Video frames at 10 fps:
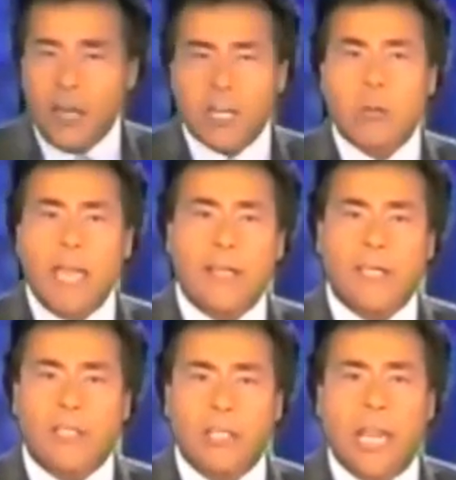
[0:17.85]
Granted,
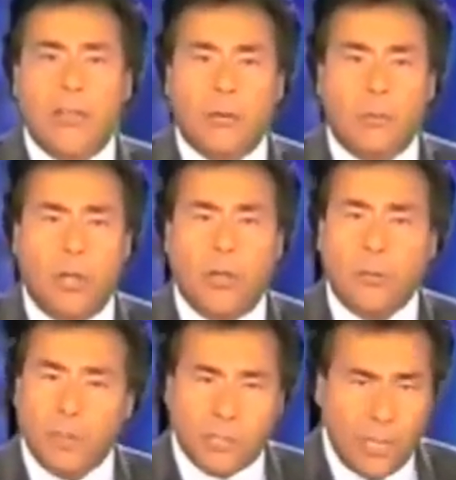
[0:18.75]
it's down the road,
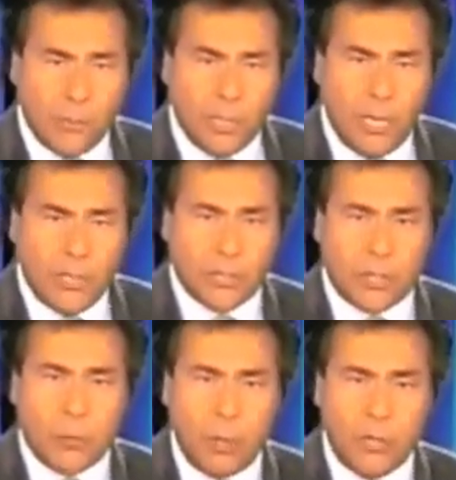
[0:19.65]
but some scientists
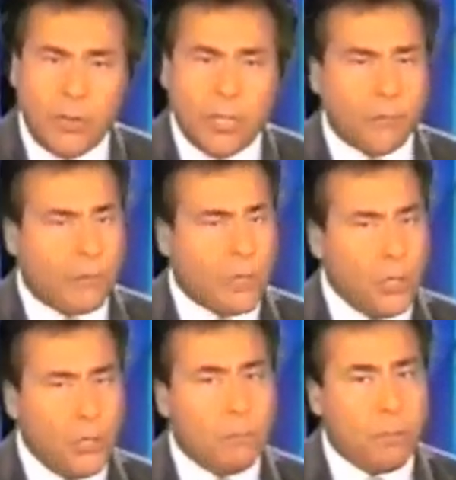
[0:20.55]
are wondering if a
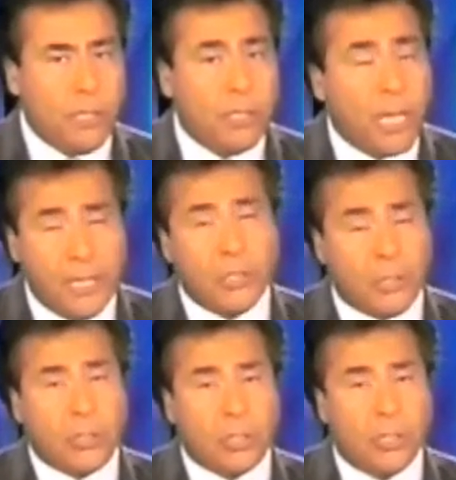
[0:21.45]
new pill I
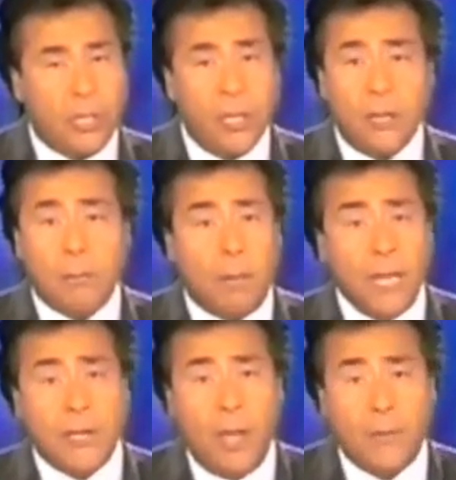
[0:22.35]
took
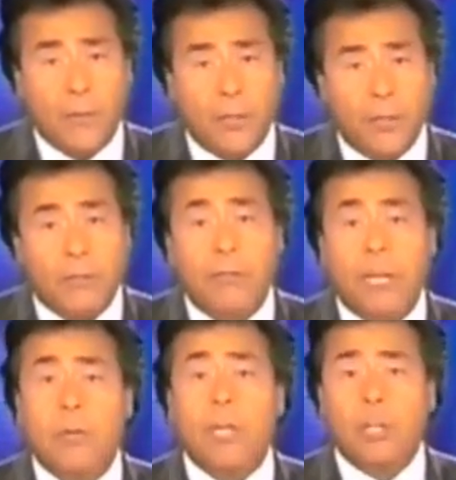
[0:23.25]
might offer a
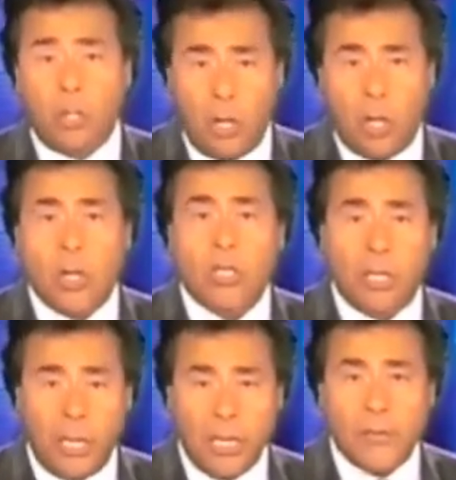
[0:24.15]
very long
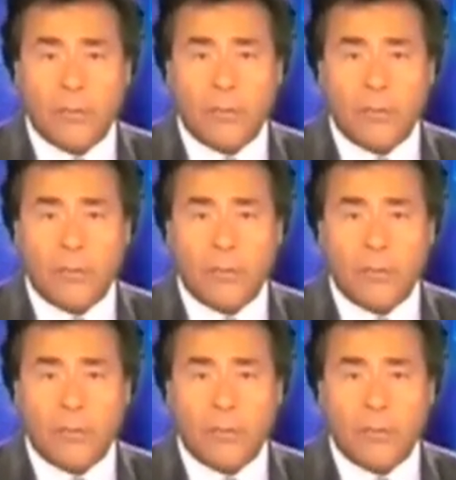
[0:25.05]
life.